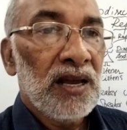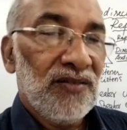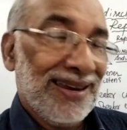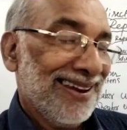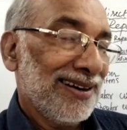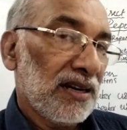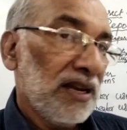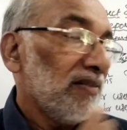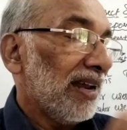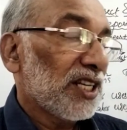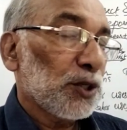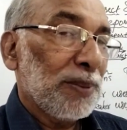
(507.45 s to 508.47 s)
We can
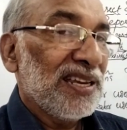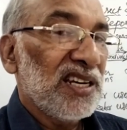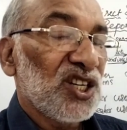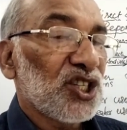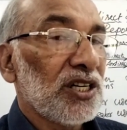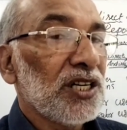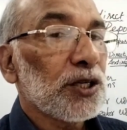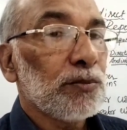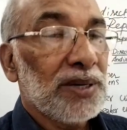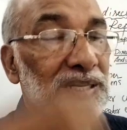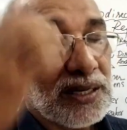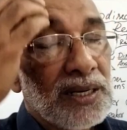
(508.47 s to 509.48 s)
give explanations,
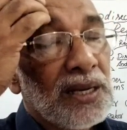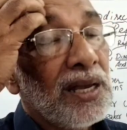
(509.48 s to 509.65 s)
but